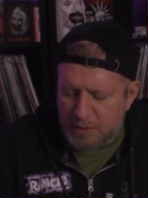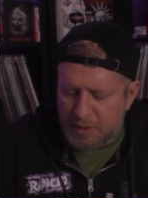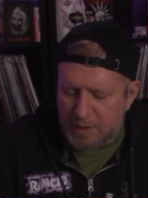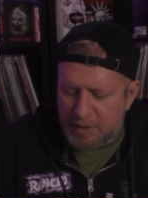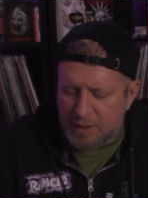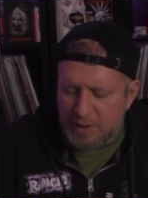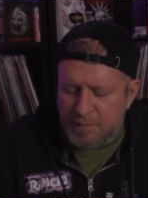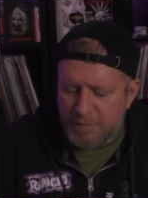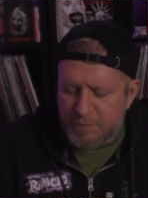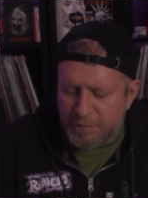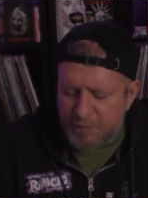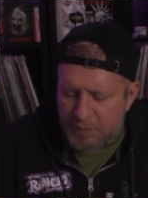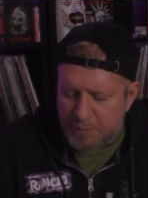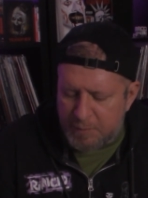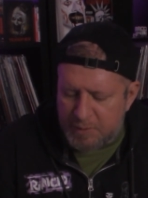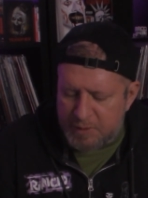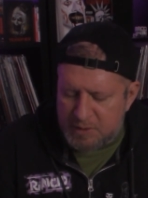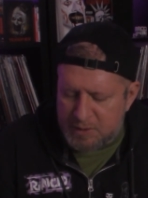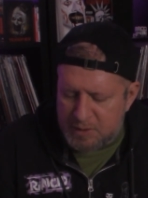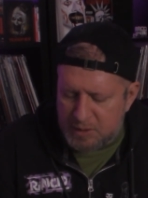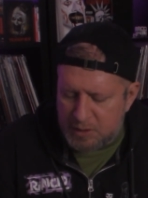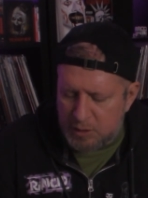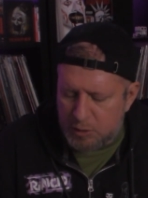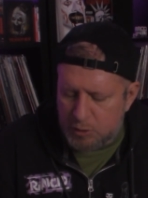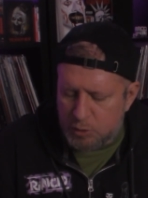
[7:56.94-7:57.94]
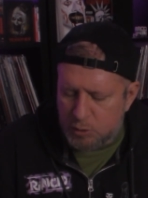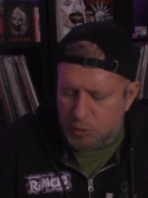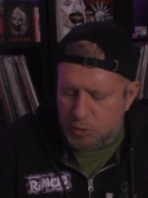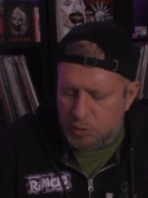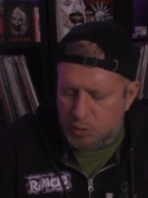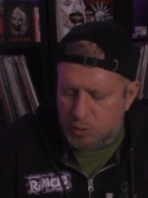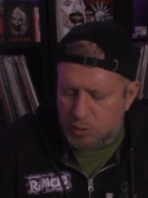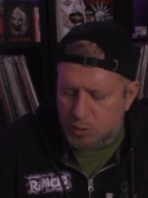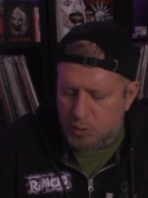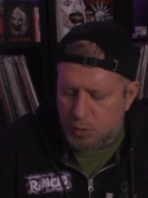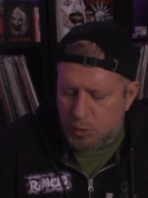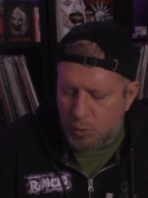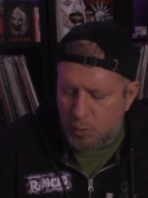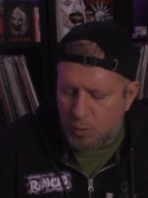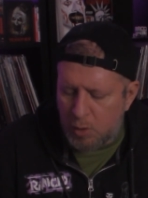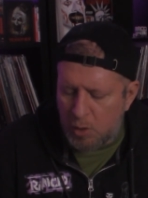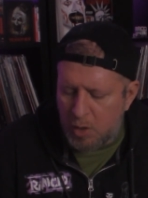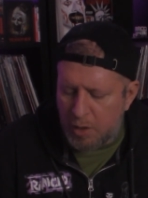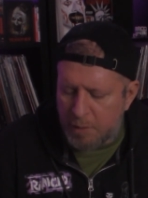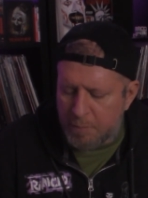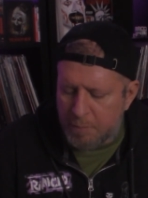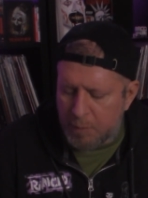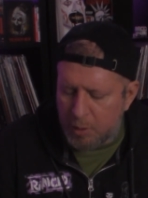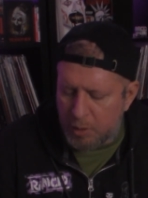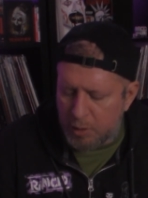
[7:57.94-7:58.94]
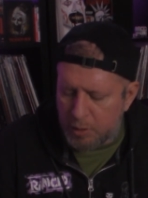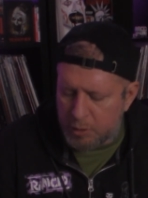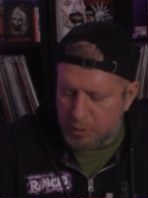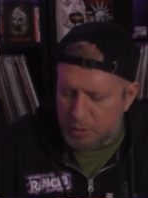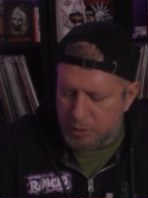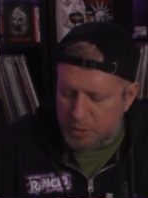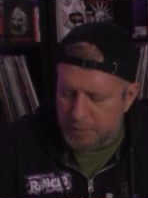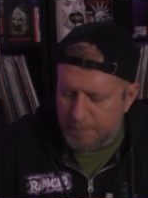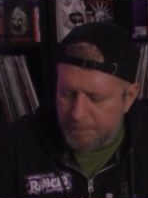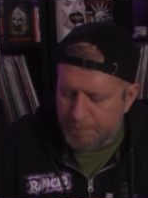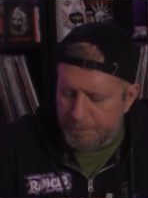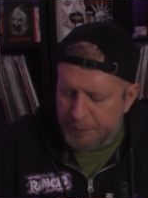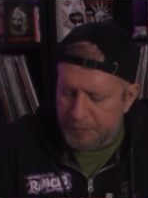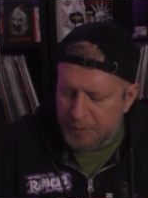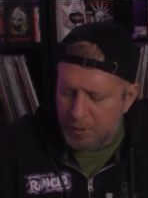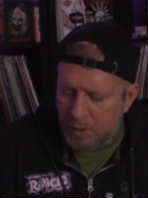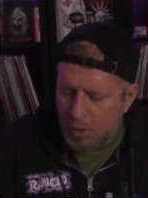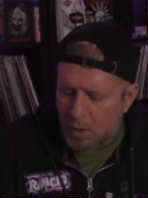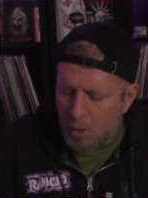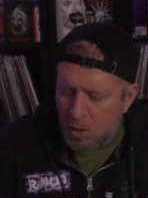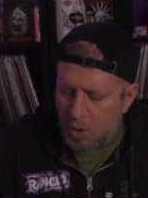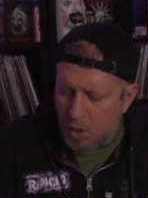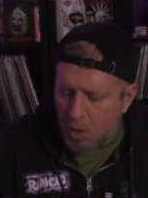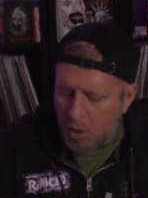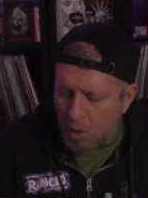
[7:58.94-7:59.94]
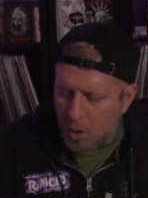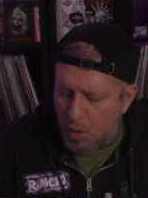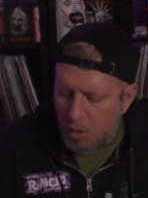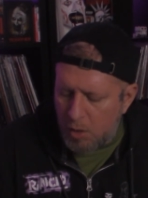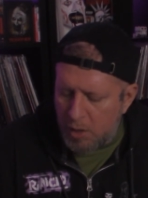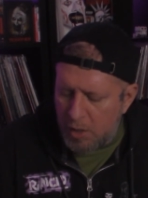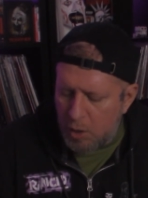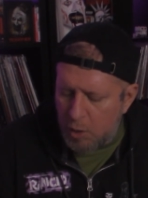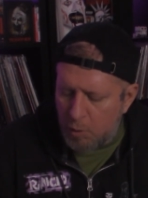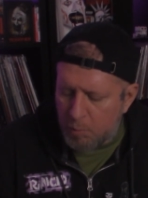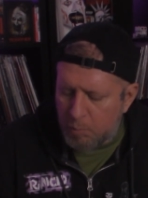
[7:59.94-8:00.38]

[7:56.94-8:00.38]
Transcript: infamous Toulon murders. All hell